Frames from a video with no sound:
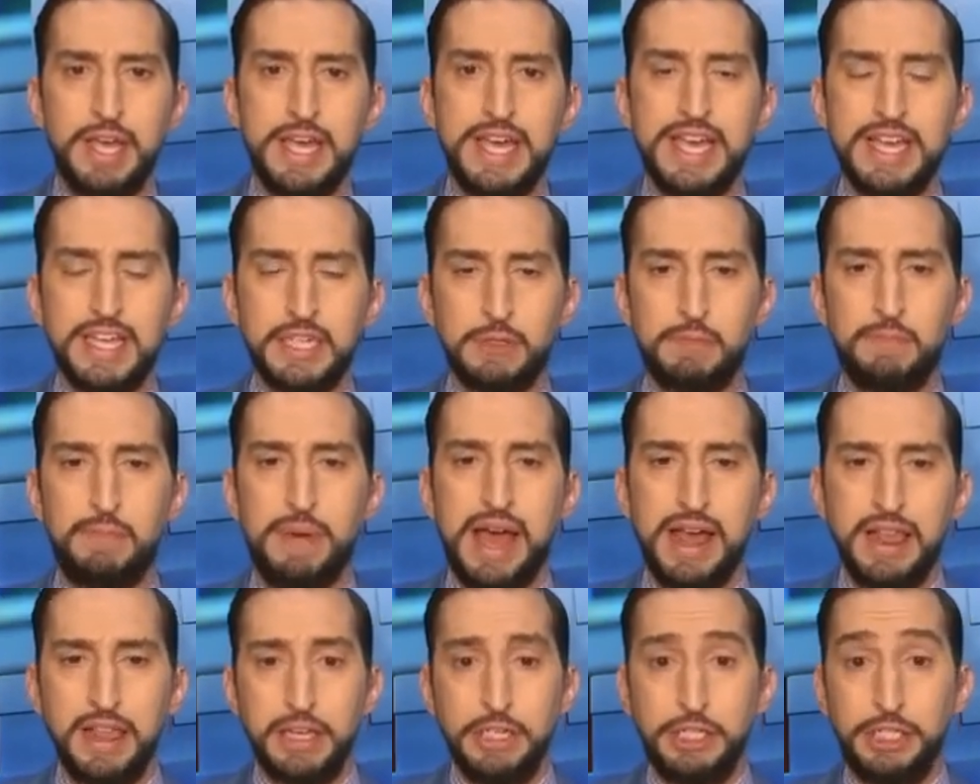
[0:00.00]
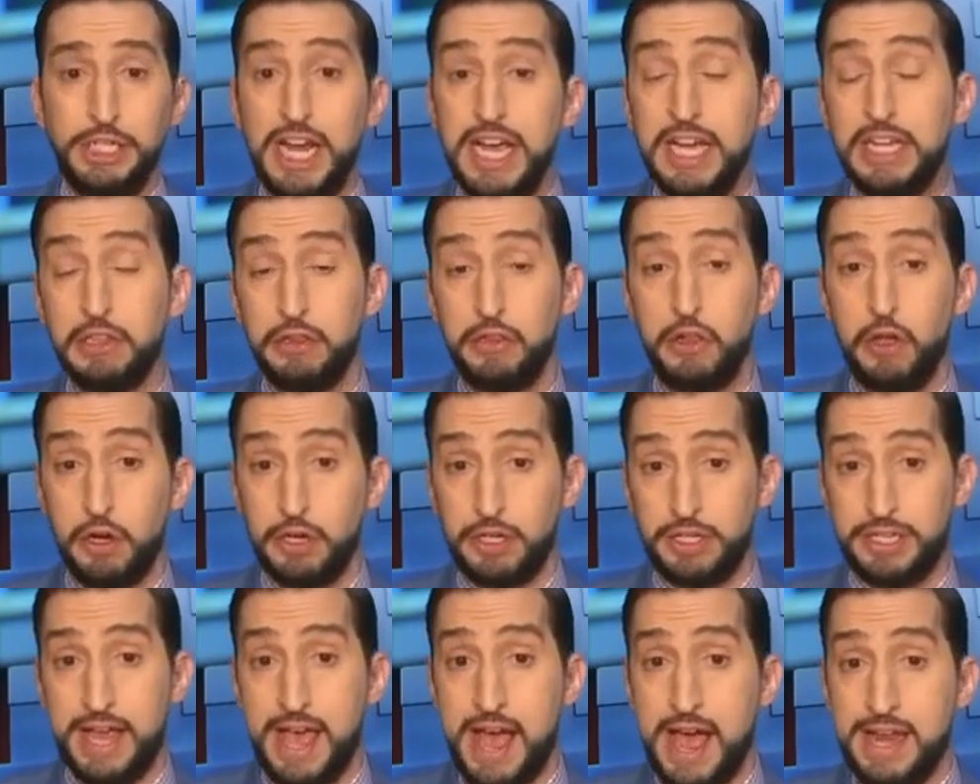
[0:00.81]
Is Belichick
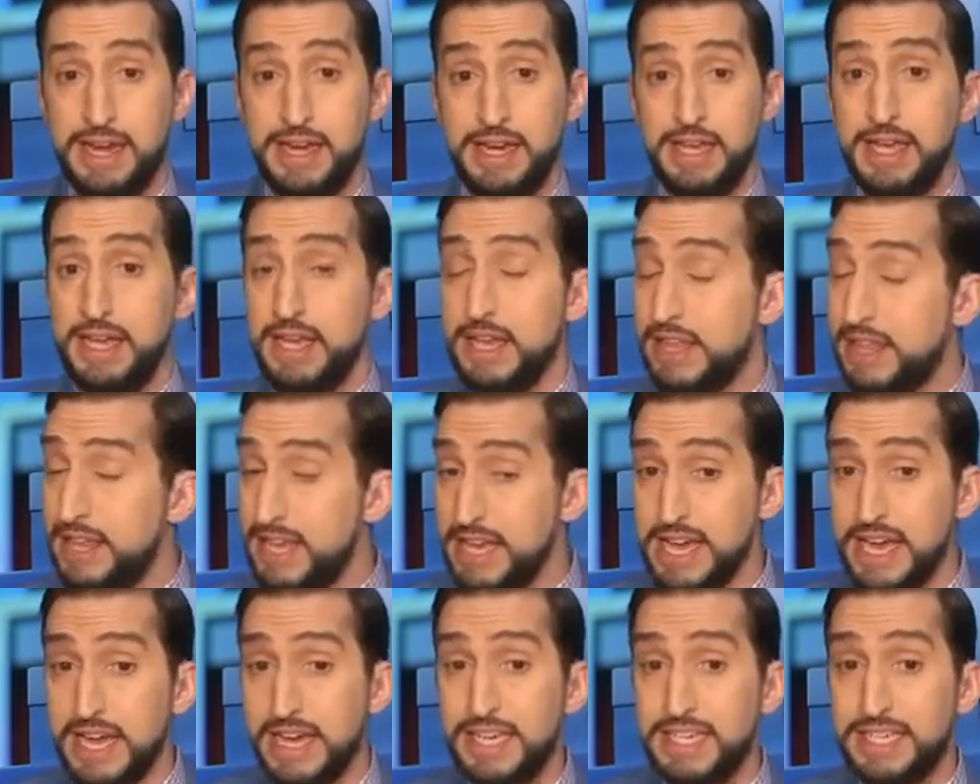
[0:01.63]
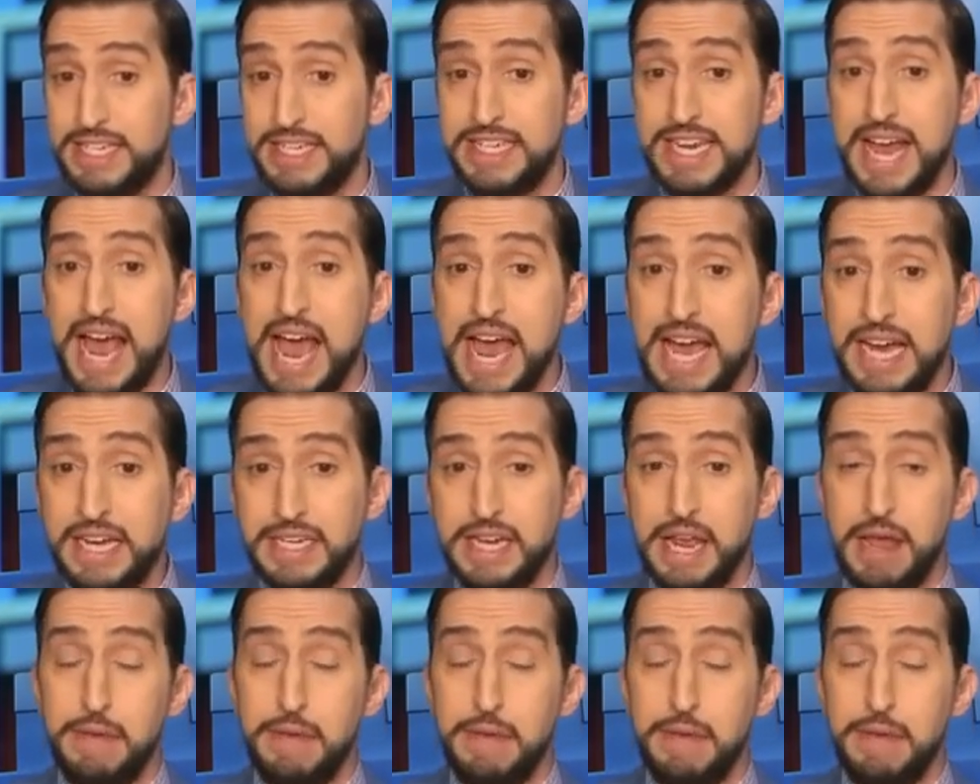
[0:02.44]
looked at the exact,